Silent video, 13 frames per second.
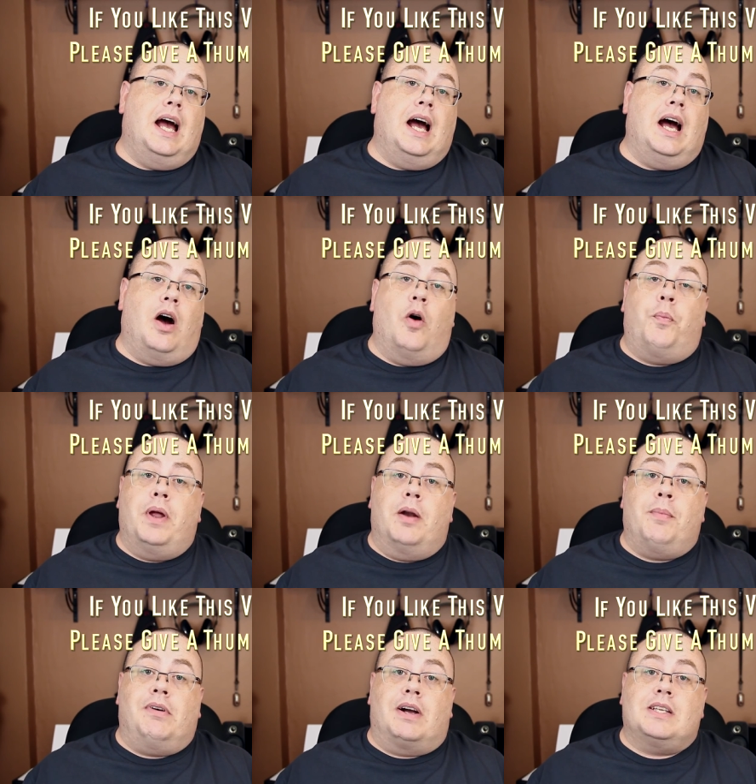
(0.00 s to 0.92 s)
I hope that
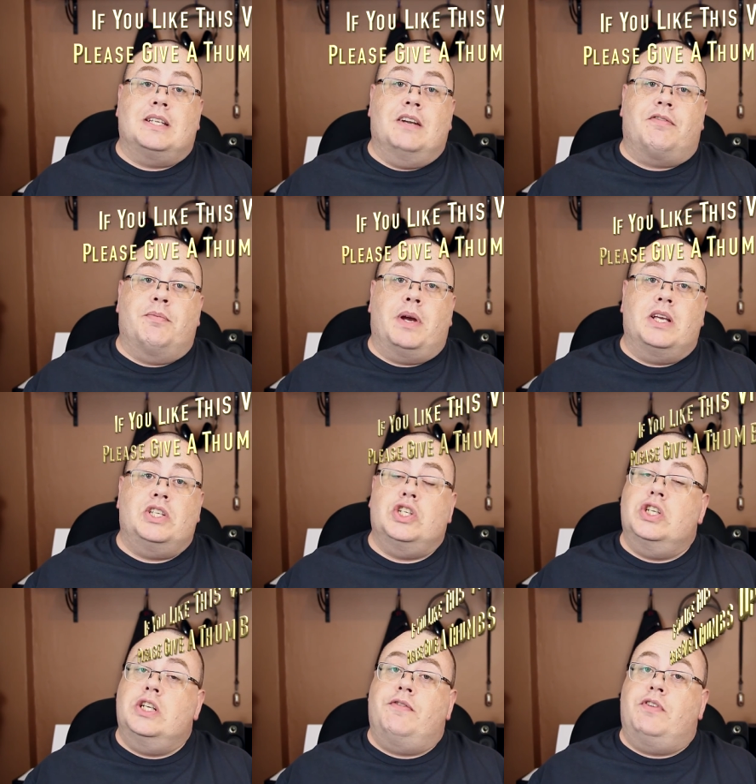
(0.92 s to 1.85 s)
everybody likes this
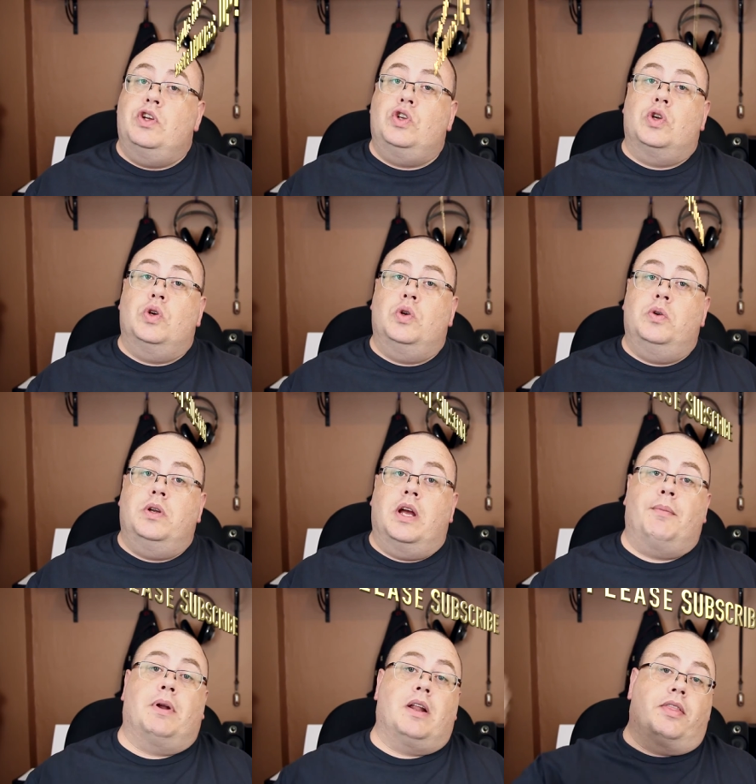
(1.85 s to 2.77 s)
information. If you do,
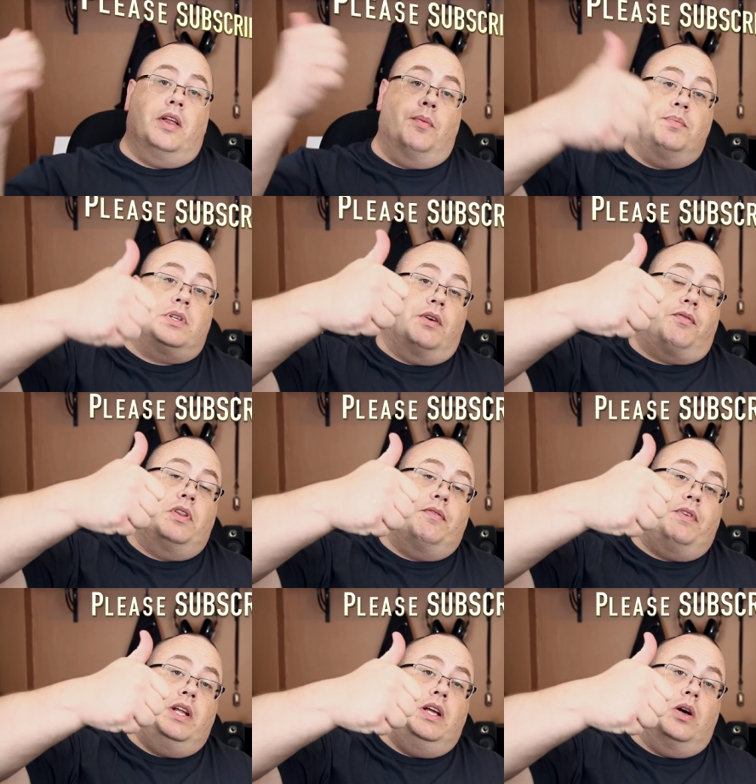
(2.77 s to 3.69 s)
how about a thumbs up for
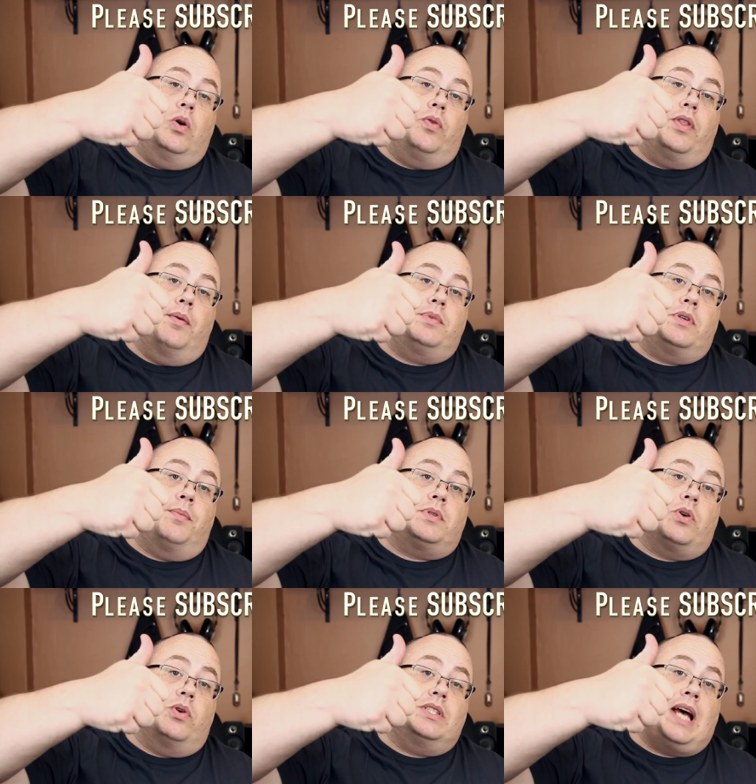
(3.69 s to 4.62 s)
the video? Thumbs up
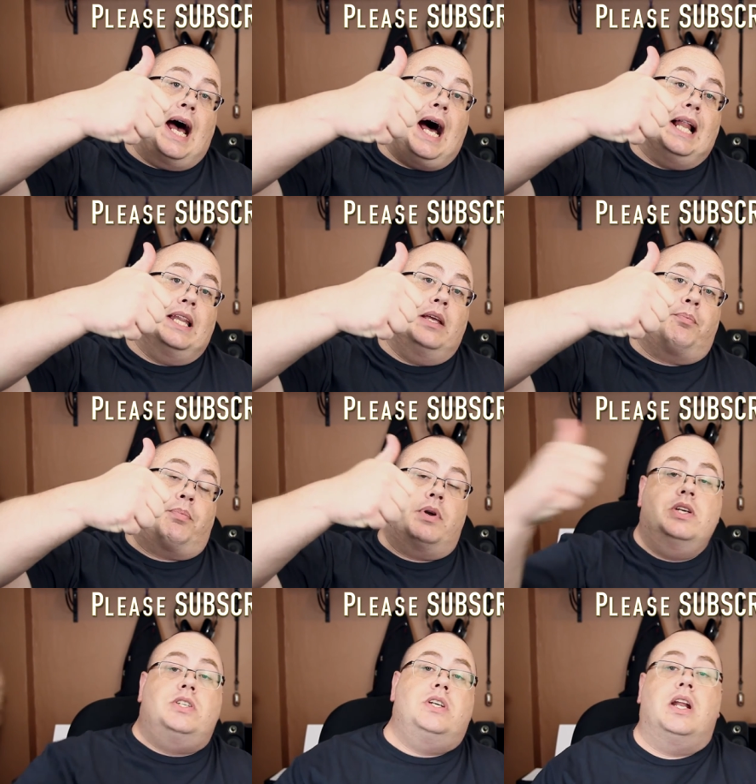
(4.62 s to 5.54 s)
is always highly
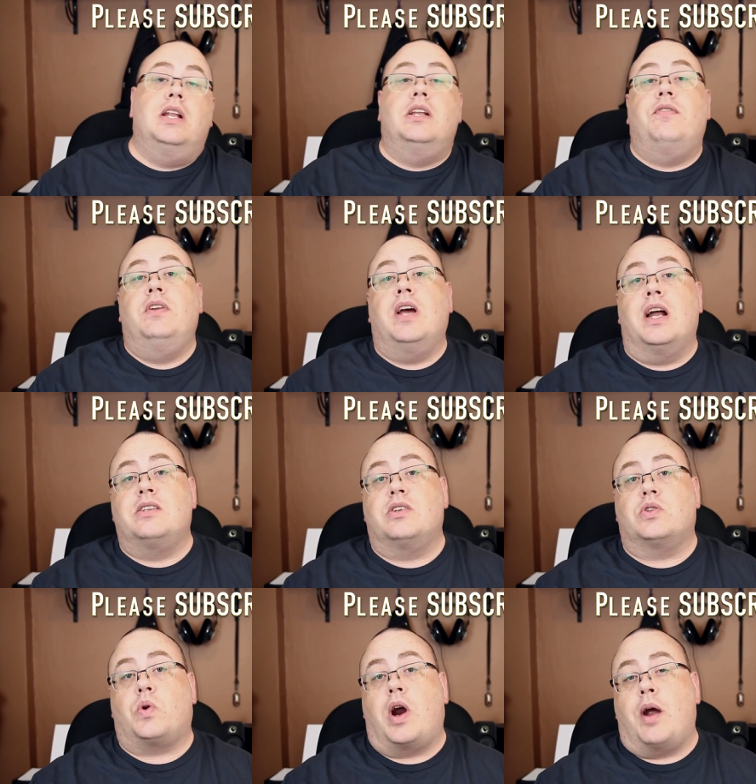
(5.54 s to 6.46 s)
appreciated. And if you're not a
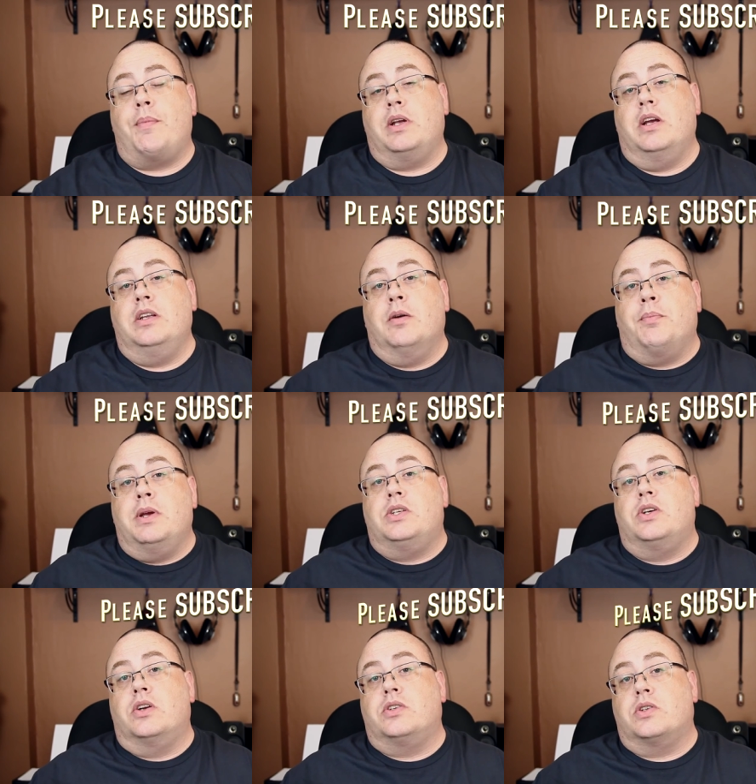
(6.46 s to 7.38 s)
subscriber yet, you know, be
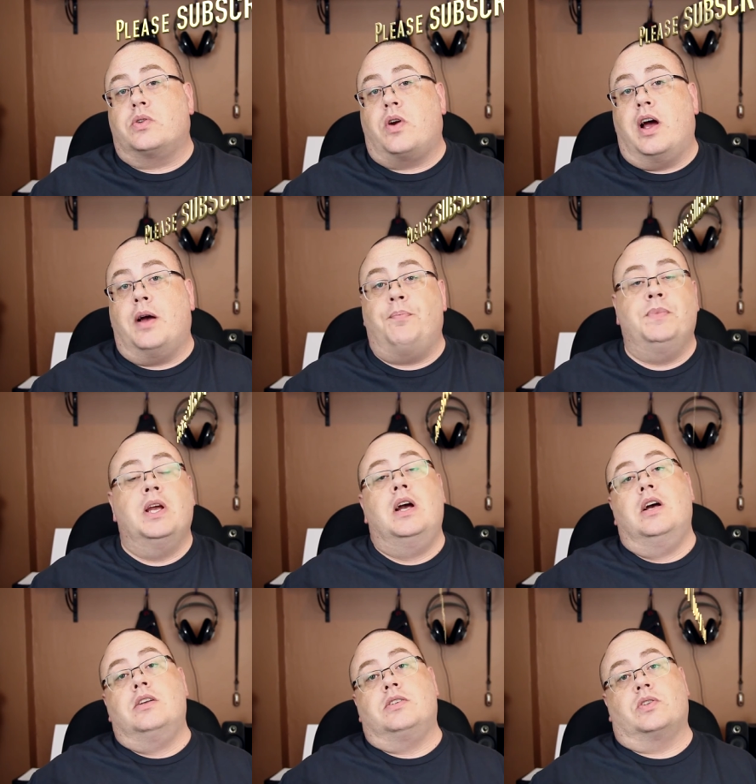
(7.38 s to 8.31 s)
sure to subscribe.
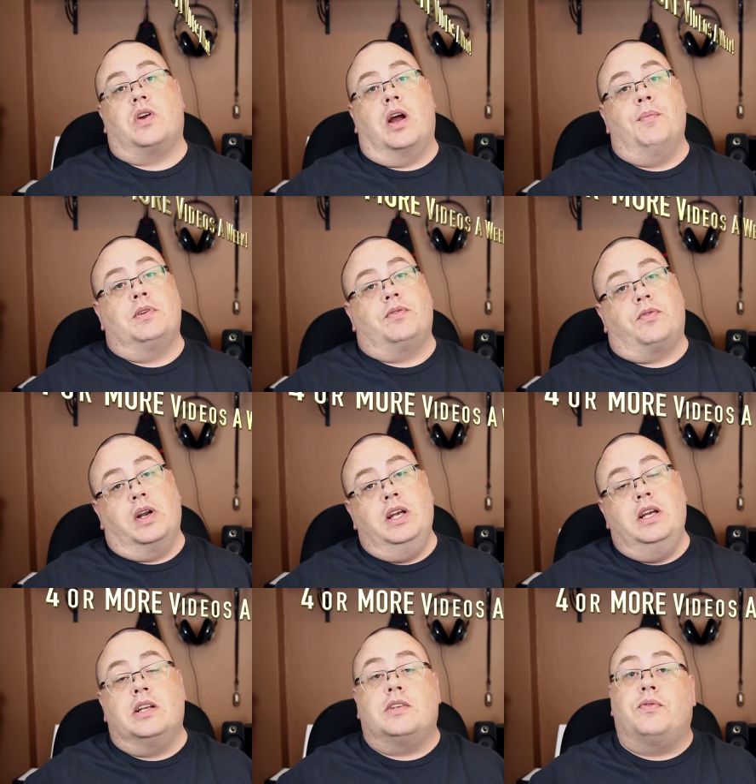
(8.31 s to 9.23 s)
Subscribing is
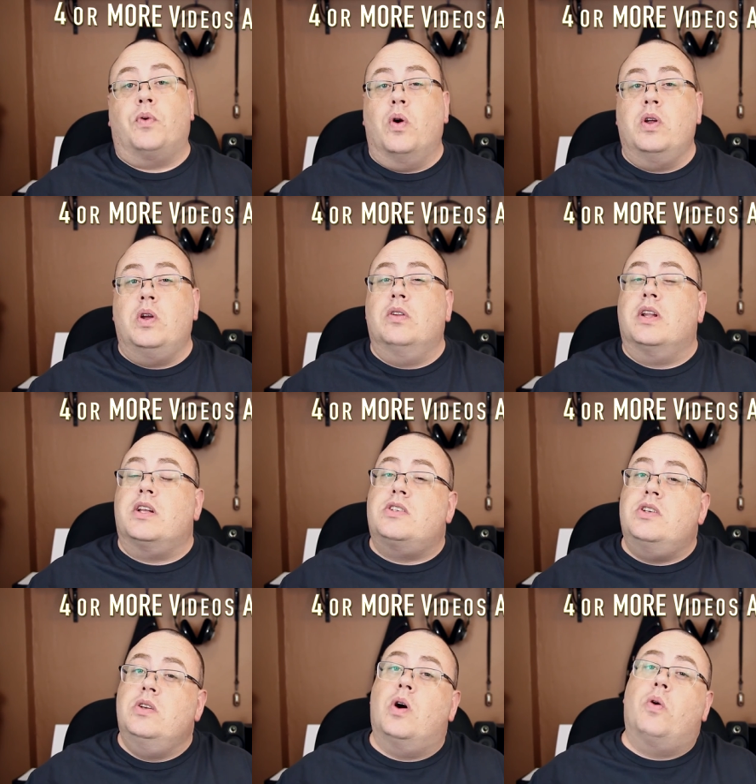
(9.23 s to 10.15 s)
free. It's for you.
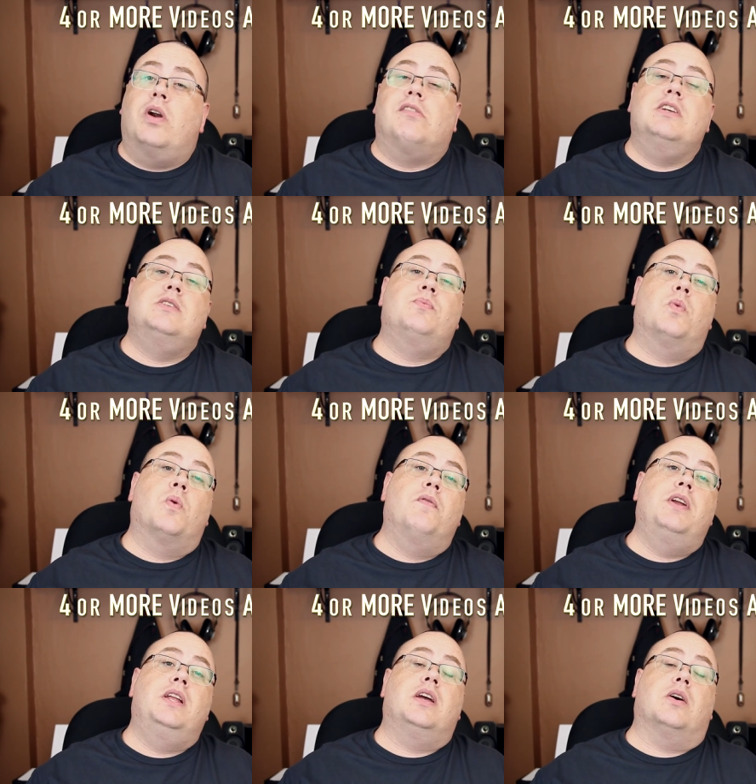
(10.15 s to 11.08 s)
Lets you know when I release more
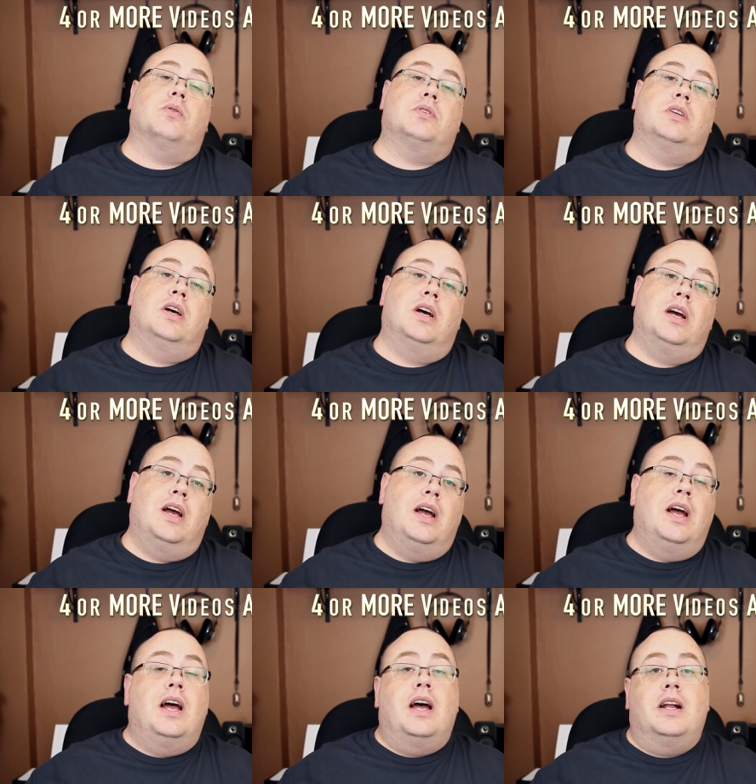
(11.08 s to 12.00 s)
videos.
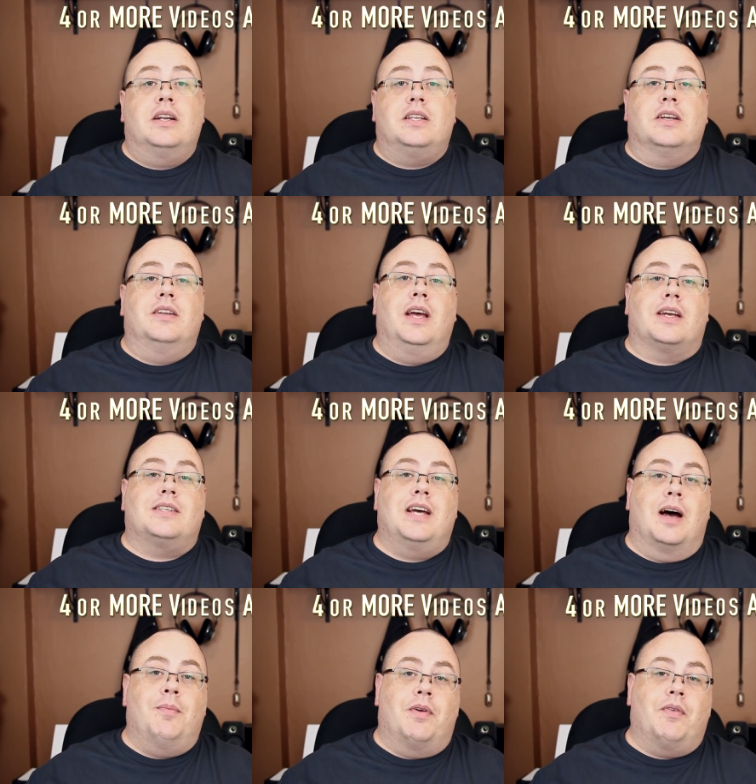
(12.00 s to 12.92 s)
And until next
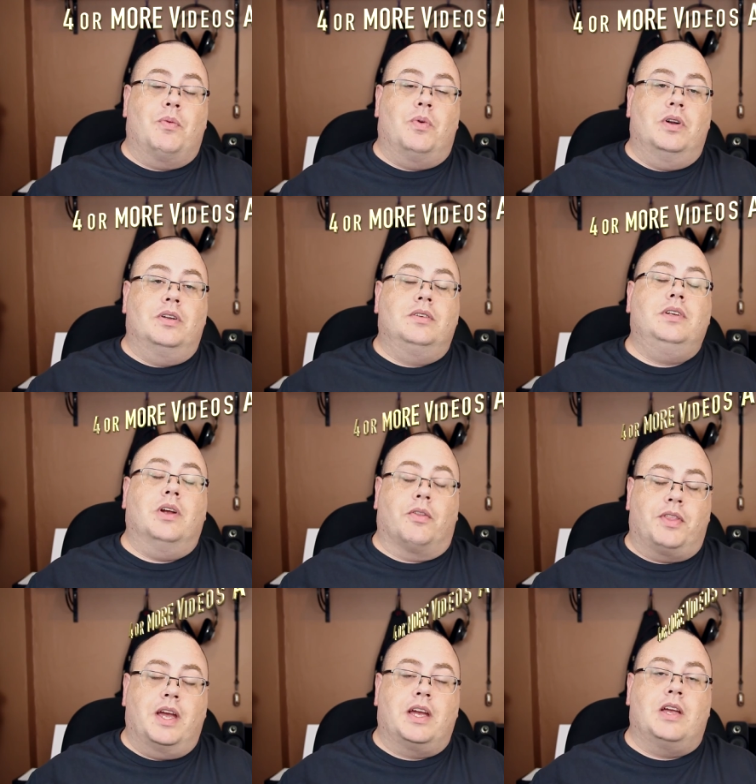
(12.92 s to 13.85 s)
time, everyone, you
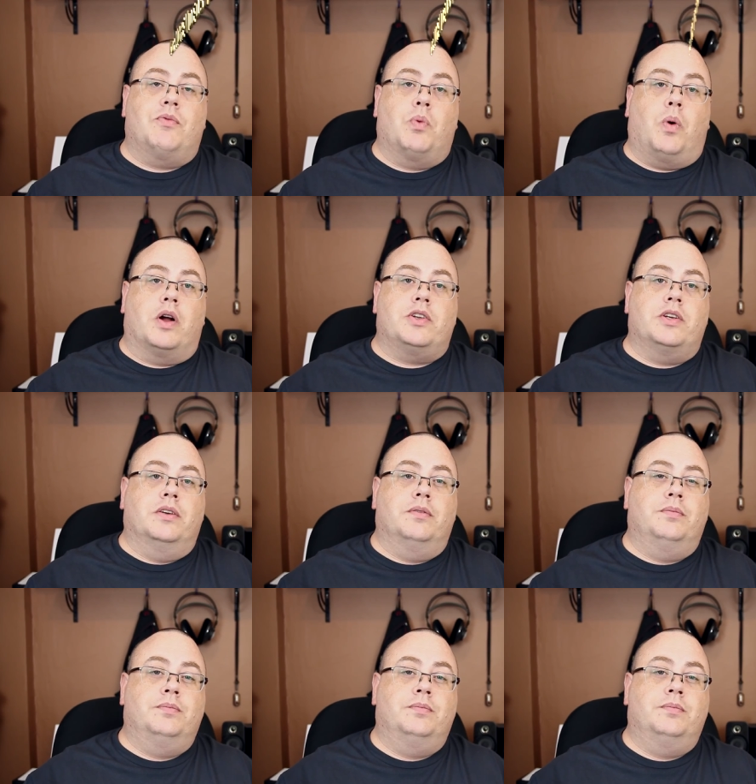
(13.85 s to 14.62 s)
know, thank you for watching.